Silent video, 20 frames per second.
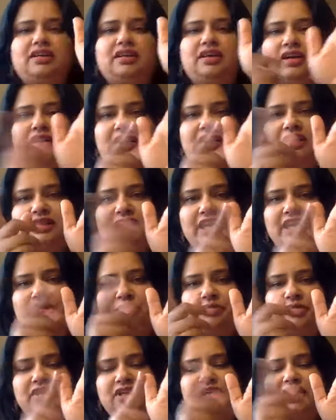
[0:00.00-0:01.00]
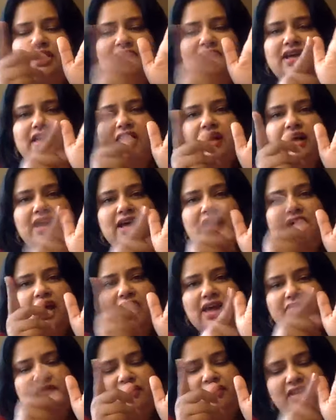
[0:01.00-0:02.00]
On your thumb,
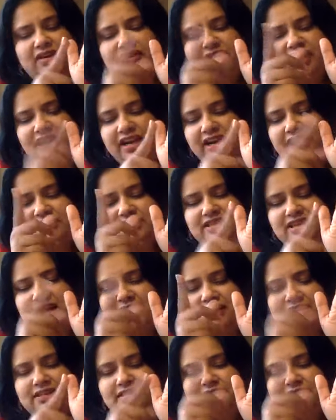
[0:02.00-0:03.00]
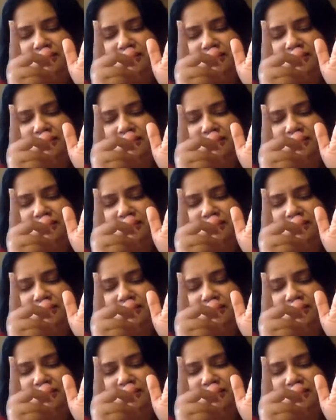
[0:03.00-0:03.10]
I feel really sad.